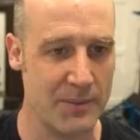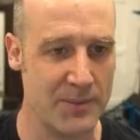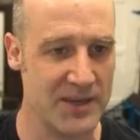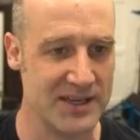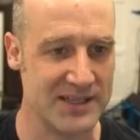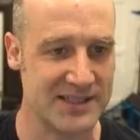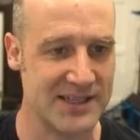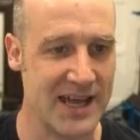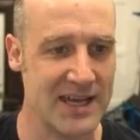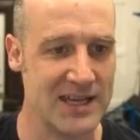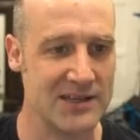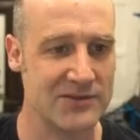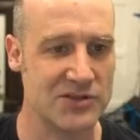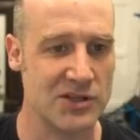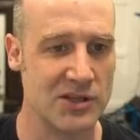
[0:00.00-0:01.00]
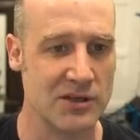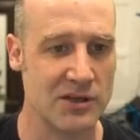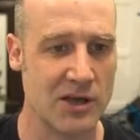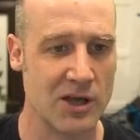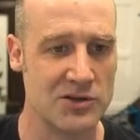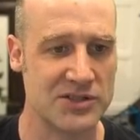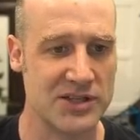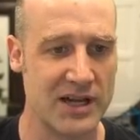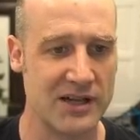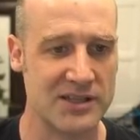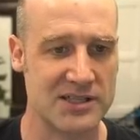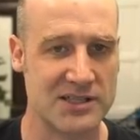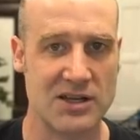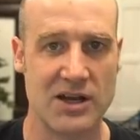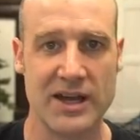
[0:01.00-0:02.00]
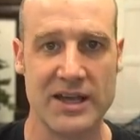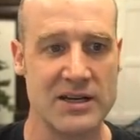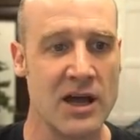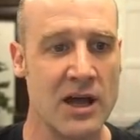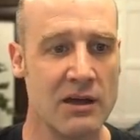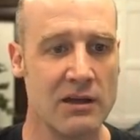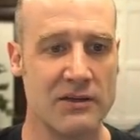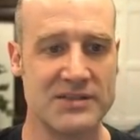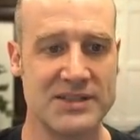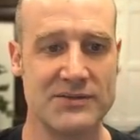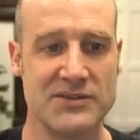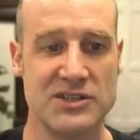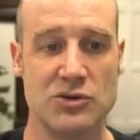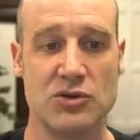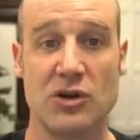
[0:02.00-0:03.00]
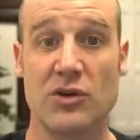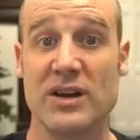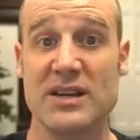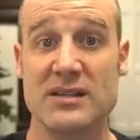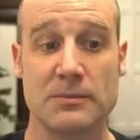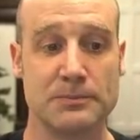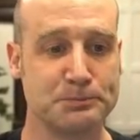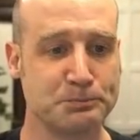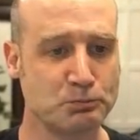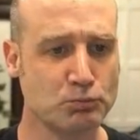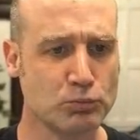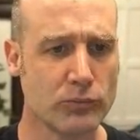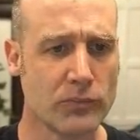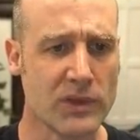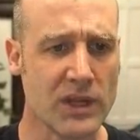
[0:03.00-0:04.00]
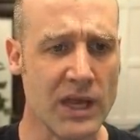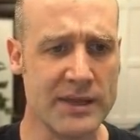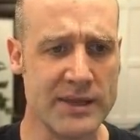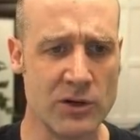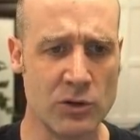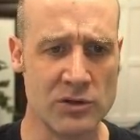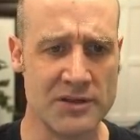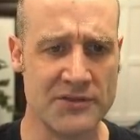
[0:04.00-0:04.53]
here saved the cosine and the sine of 72 degrees. And then all of